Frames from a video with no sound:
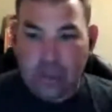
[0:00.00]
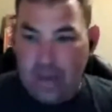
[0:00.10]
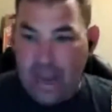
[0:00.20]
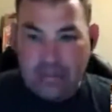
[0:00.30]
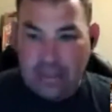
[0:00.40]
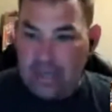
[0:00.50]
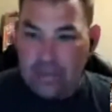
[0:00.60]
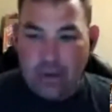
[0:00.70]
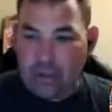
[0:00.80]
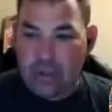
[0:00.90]
I'm sure
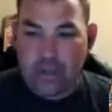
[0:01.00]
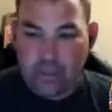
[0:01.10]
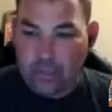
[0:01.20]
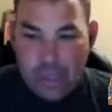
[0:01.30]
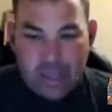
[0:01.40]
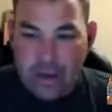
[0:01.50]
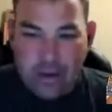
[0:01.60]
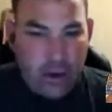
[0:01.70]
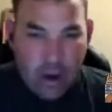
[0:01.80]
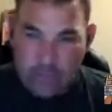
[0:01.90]
Anthony Munoz
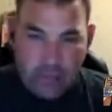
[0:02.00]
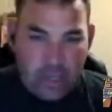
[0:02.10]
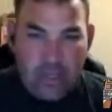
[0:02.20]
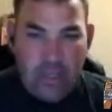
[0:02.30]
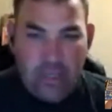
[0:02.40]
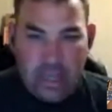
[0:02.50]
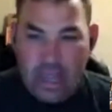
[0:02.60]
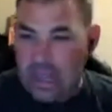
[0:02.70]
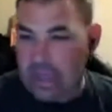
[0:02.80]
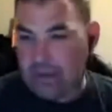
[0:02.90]
would be there in a heartbeat,
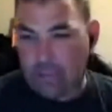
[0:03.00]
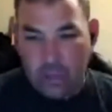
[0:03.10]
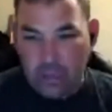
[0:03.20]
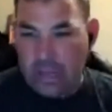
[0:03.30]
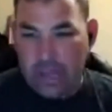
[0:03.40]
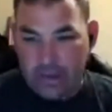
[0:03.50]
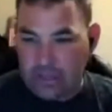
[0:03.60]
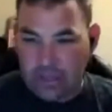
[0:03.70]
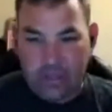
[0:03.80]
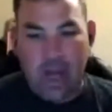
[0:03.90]
and
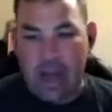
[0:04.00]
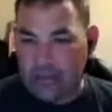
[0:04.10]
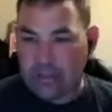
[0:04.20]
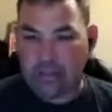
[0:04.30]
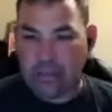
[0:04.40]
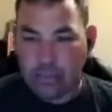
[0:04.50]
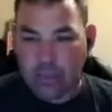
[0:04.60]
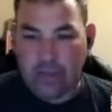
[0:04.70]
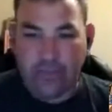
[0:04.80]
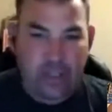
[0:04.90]
Willie Anderson
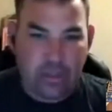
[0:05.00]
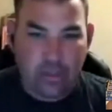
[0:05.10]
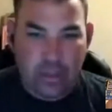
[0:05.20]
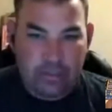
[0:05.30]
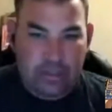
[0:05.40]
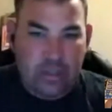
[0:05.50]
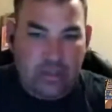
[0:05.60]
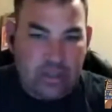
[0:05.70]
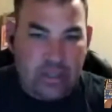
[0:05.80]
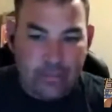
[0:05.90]
obviously would if he's going
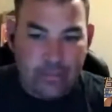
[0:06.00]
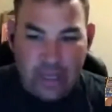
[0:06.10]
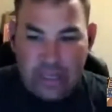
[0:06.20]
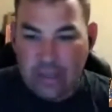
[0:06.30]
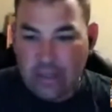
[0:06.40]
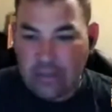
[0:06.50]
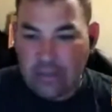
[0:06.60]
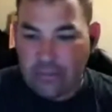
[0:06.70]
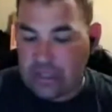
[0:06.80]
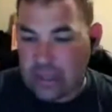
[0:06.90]
up to do the same thing in
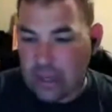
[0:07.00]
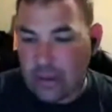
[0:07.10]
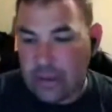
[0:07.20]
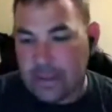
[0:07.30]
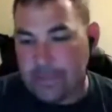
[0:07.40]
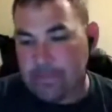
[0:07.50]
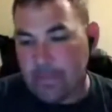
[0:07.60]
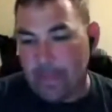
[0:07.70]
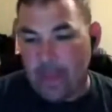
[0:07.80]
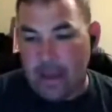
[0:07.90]
Cleveland. So,
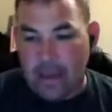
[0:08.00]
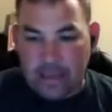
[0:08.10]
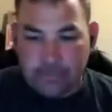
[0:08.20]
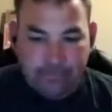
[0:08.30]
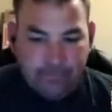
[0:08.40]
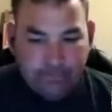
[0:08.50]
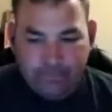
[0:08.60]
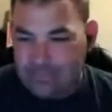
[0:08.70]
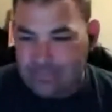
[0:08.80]
um,